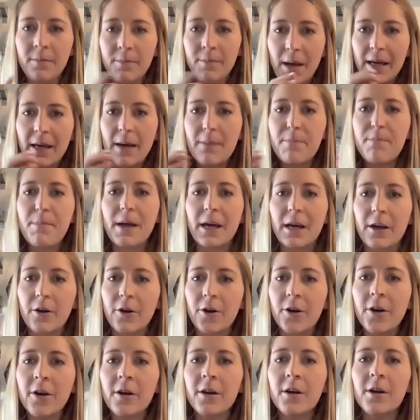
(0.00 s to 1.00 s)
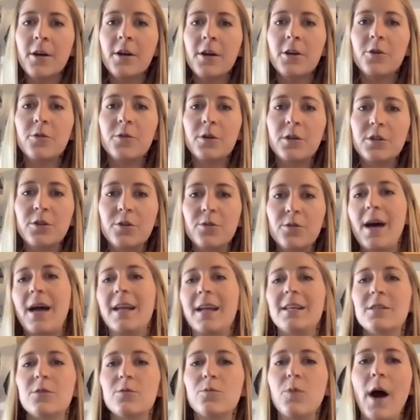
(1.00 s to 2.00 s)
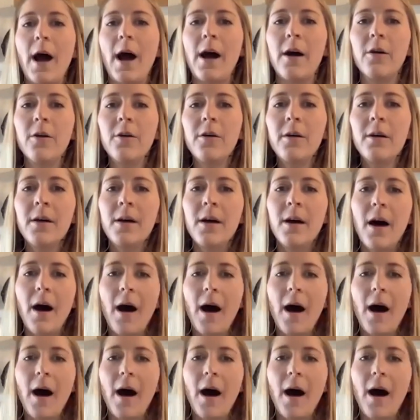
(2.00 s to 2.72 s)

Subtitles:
make it bigger, you can do that as well.